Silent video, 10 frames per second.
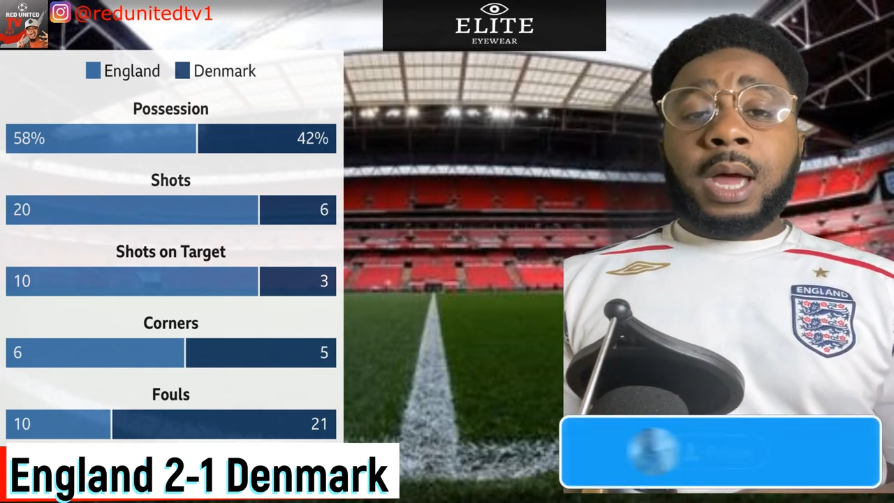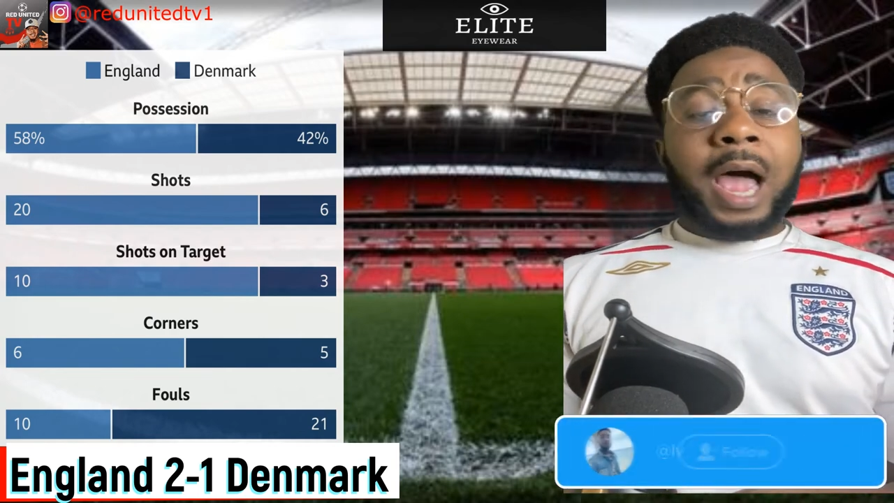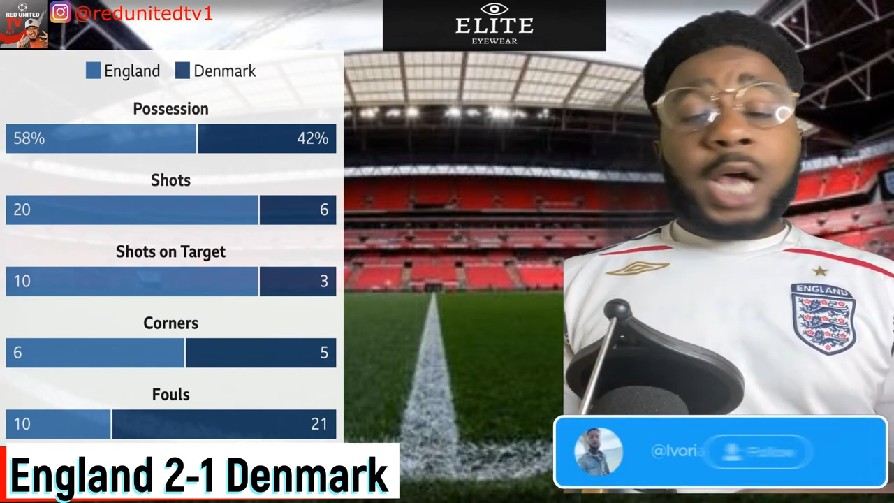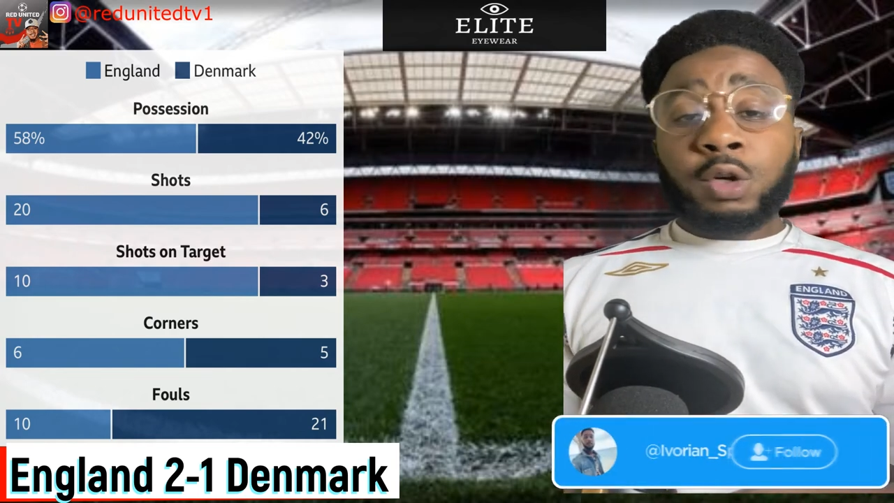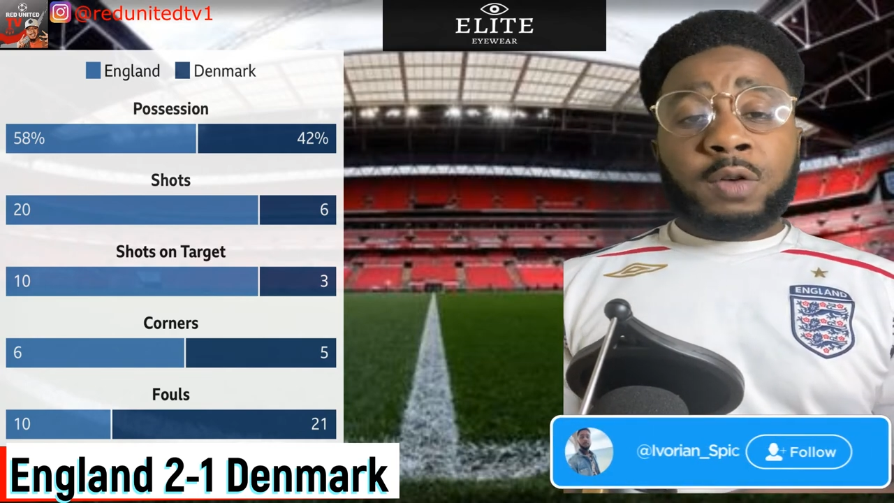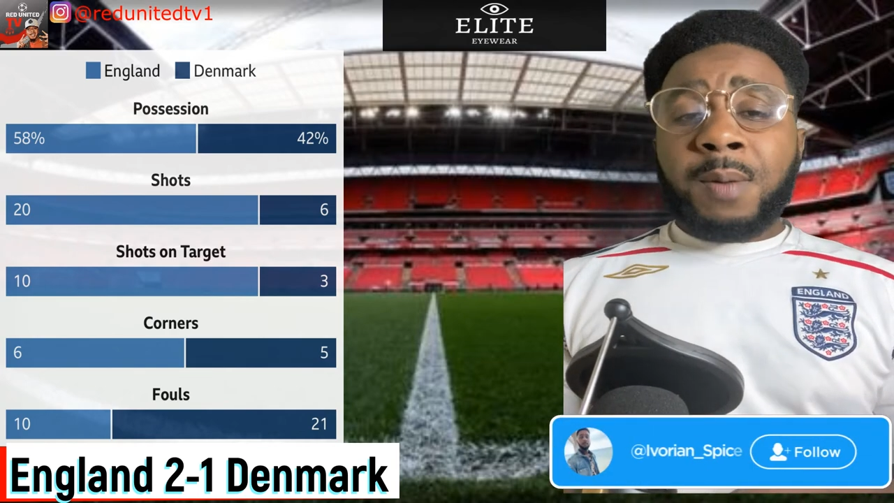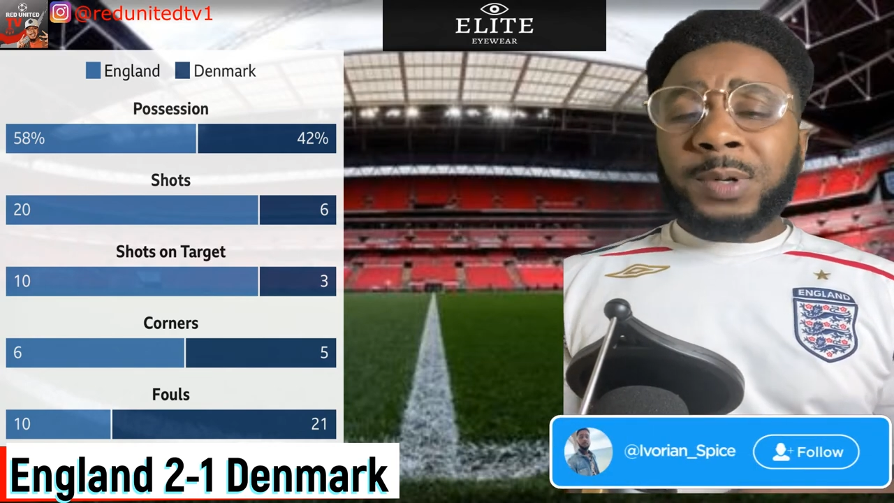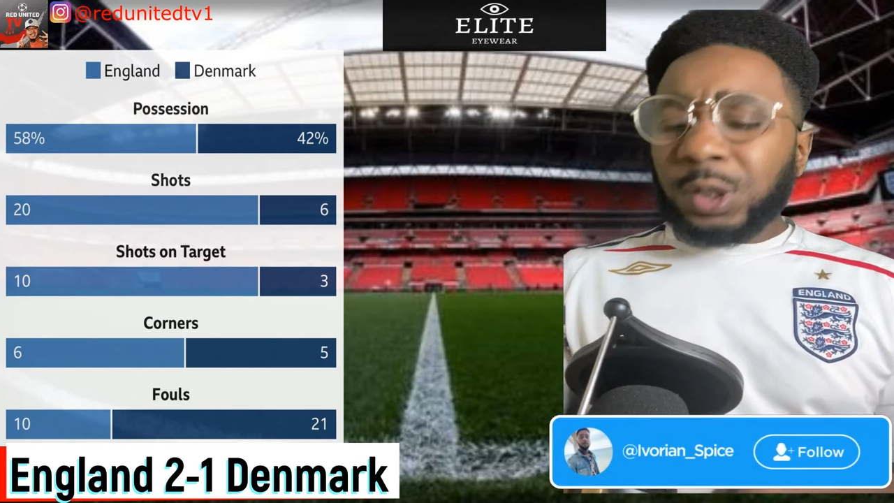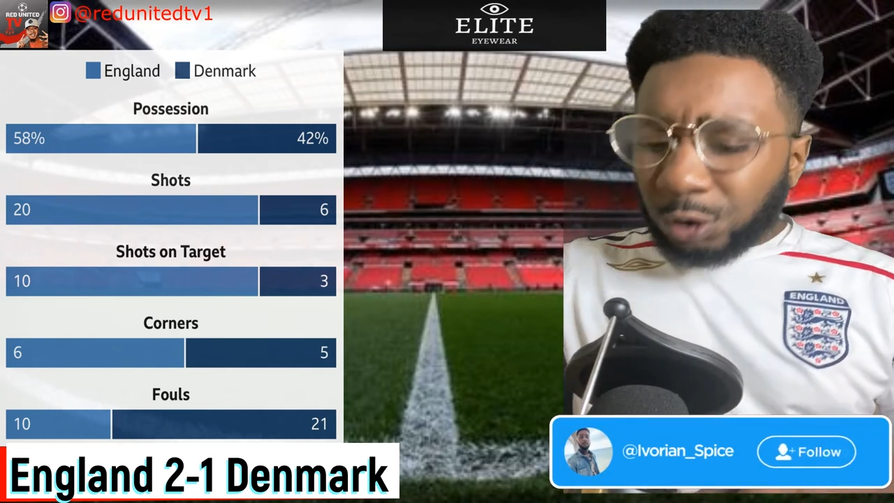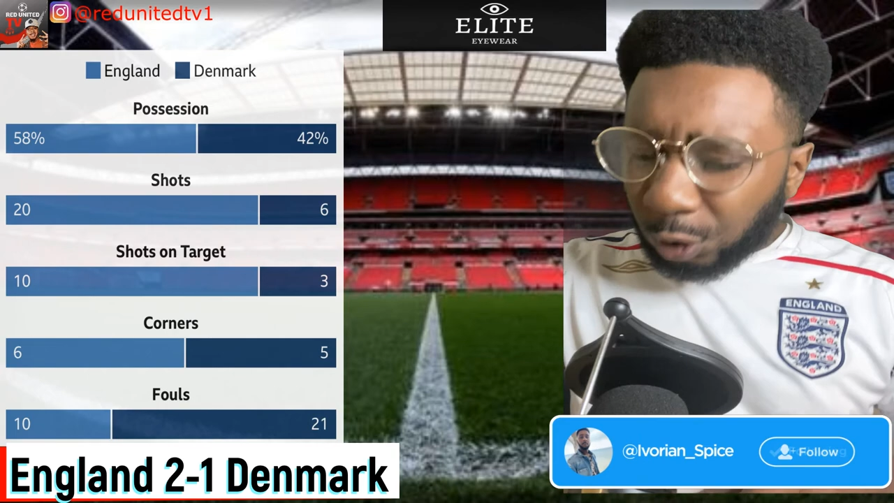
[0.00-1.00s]
As always, remember
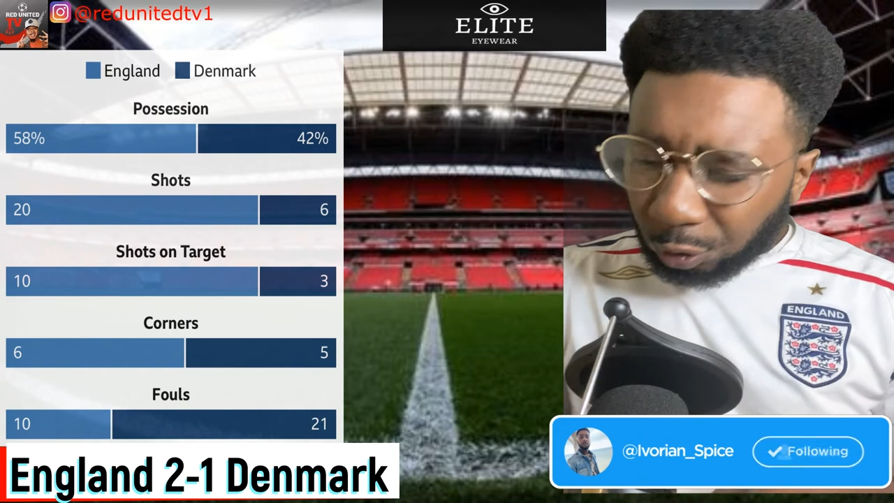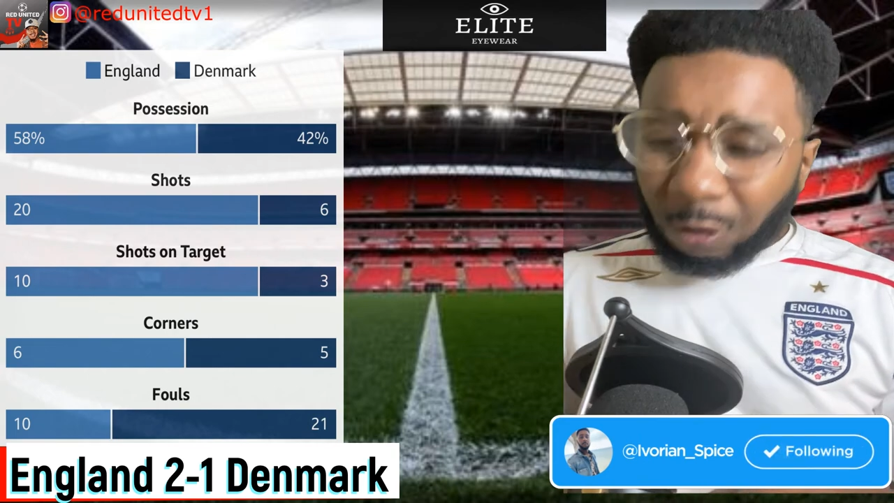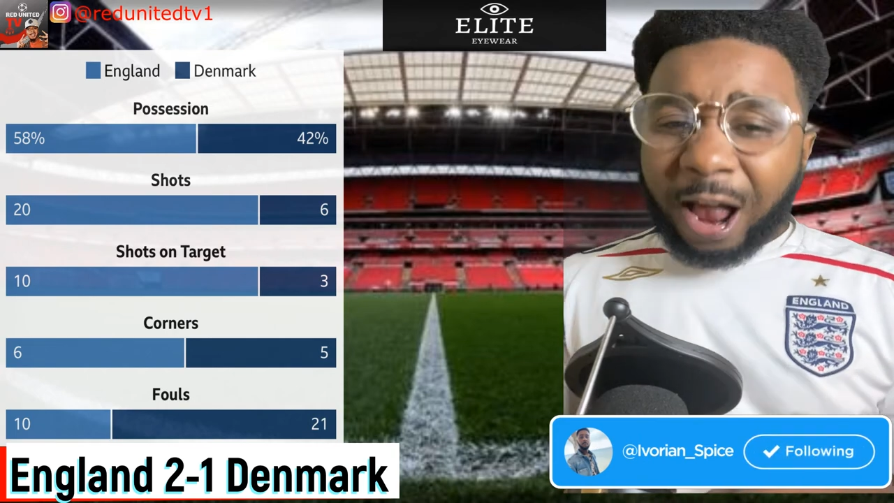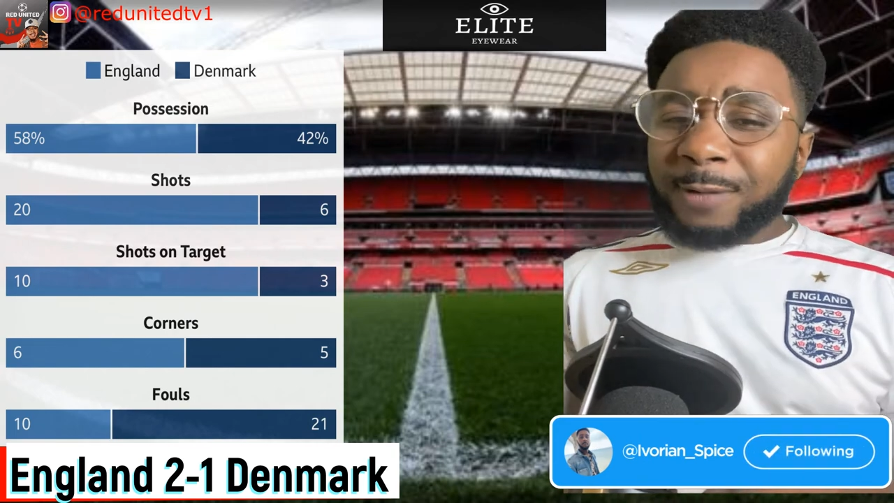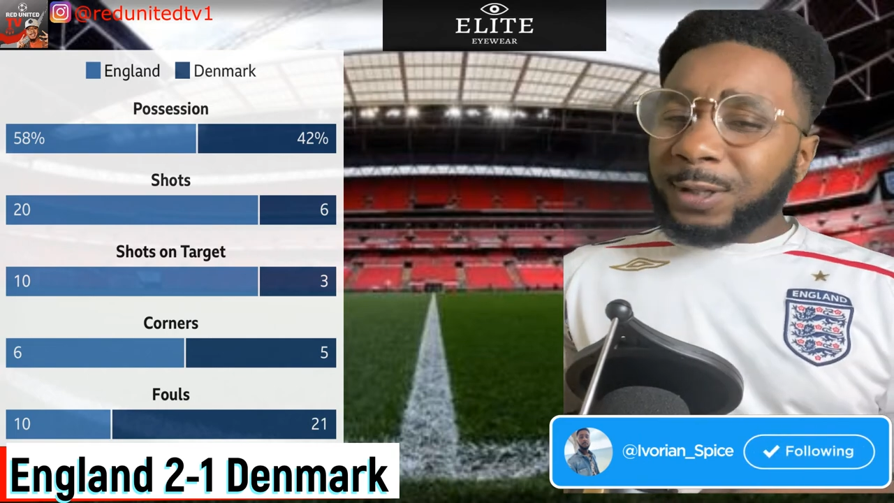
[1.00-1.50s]
to subscribe,